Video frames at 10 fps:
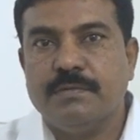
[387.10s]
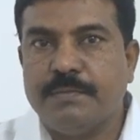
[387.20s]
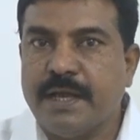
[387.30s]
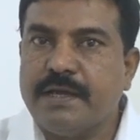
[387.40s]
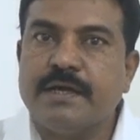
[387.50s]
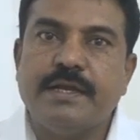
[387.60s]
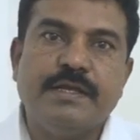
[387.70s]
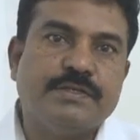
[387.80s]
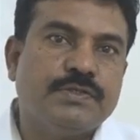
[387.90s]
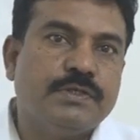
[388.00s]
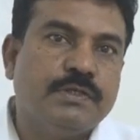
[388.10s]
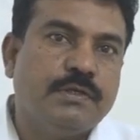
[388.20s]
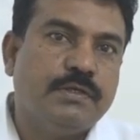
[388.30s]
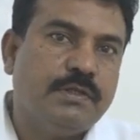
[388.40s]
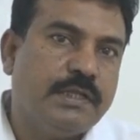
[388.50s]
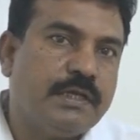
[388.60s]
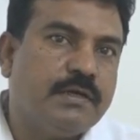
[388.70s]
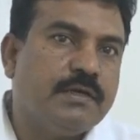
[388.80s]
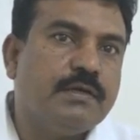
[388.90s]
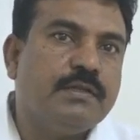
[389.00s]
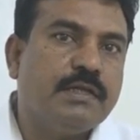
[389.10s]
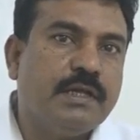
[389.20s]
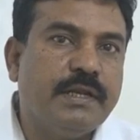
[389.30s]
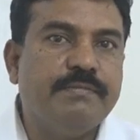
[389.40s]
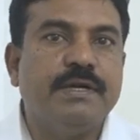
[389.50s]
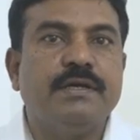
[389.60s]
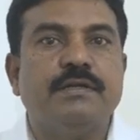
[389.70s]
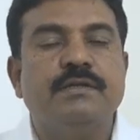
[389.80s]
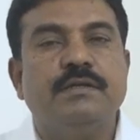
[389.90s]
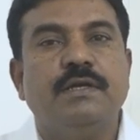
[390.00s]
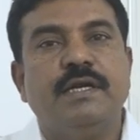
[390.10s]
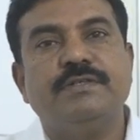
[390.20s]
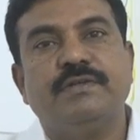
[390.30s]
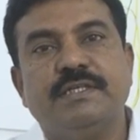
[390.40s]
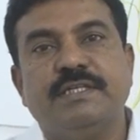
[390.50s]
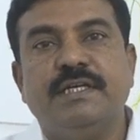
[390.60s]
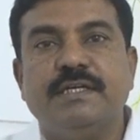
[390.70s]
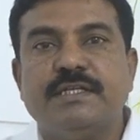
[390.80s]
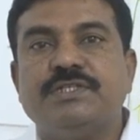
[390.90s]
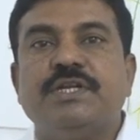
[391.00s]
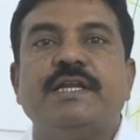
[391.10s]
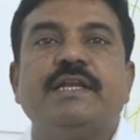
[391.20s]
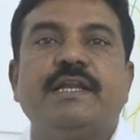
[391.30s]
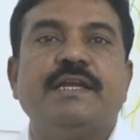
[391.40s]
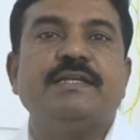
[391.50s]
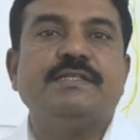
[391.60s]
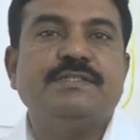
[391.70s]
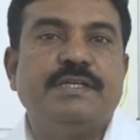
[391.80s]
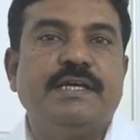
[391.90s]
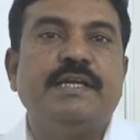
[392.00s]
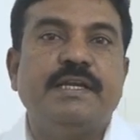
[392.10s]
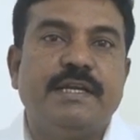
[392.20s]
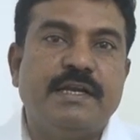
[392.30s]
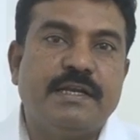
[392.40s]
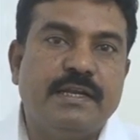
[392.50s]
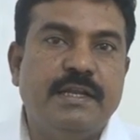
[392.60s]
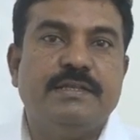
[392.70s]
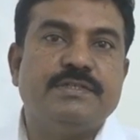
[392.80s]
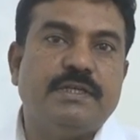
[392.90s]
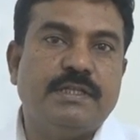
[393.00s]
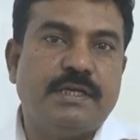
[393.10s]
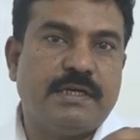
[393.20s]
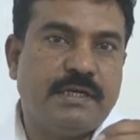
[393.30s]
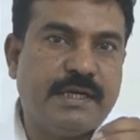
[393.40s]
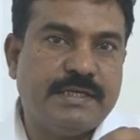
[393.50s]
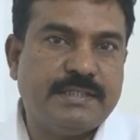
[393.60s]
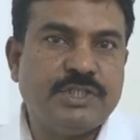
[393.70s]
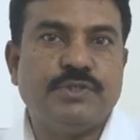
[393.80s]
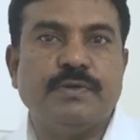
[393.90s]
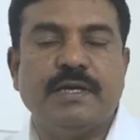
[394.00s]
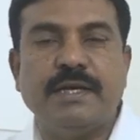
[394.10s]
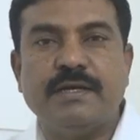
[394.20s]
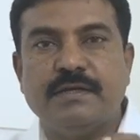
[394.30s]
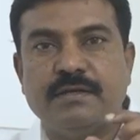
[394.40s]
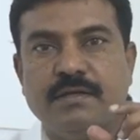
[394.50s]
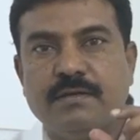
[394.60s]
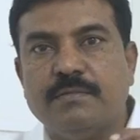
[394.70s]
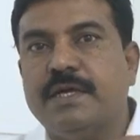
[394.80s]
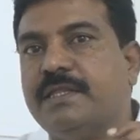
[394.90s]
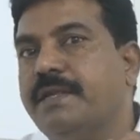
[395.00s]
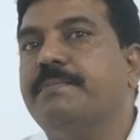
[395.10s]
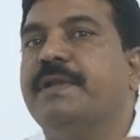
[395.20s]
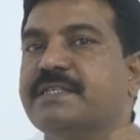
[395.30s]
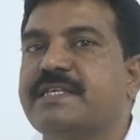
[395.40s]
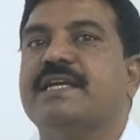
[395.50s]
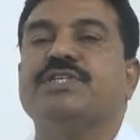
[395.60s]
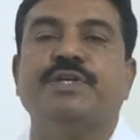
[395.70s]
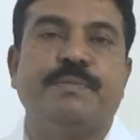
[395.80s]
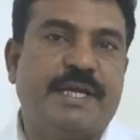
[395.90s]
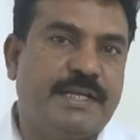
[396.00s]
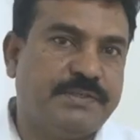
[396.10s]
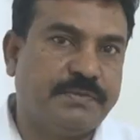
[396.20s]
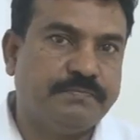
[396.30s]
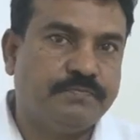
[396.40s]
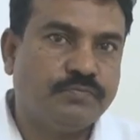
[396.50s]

pancreas, then the liver as well as intestinal gland secrete and release that digestive gland by the reflex action mechanism.